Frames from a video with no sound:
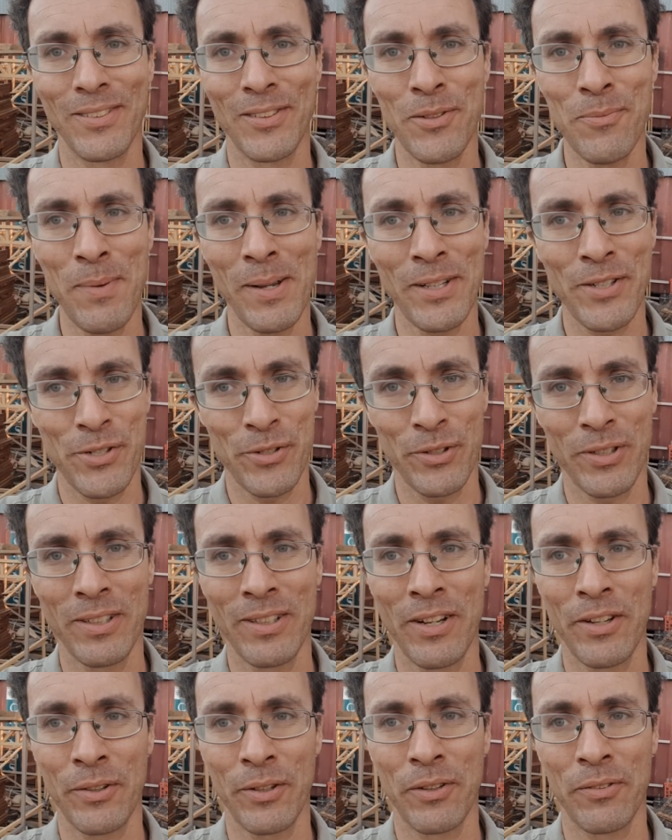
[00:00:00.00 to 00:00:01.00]
you make sure
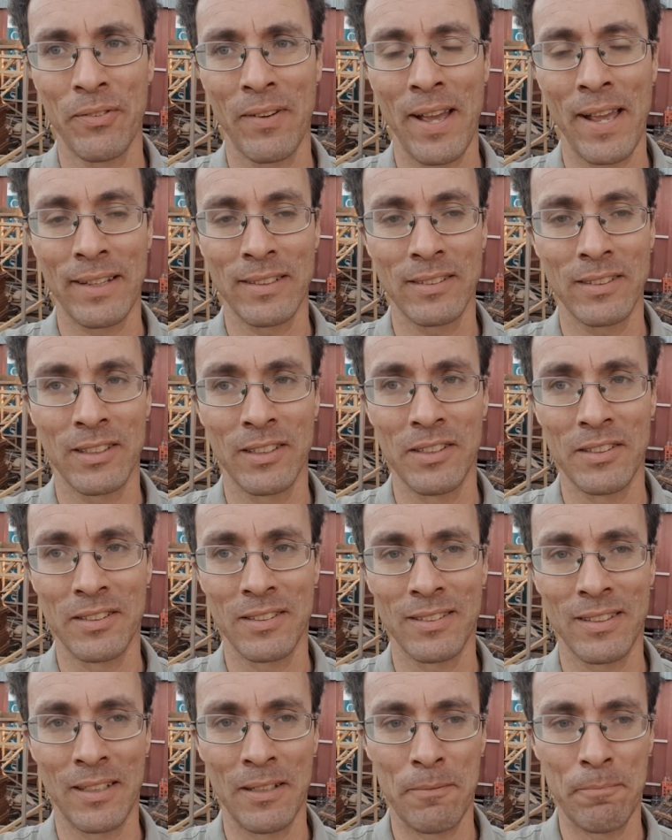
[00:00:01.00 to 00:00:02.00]
you know your facts
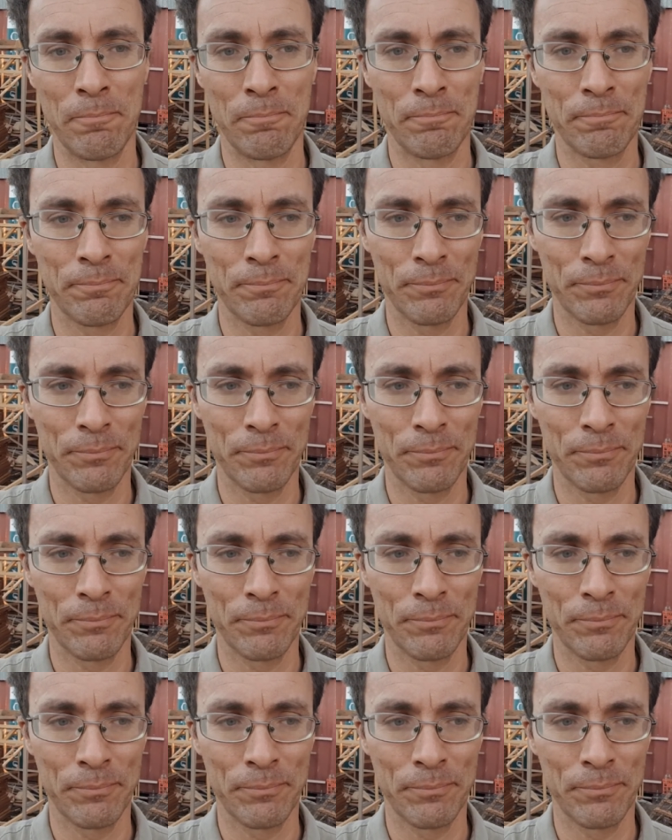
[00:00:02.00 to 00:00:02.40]
because um,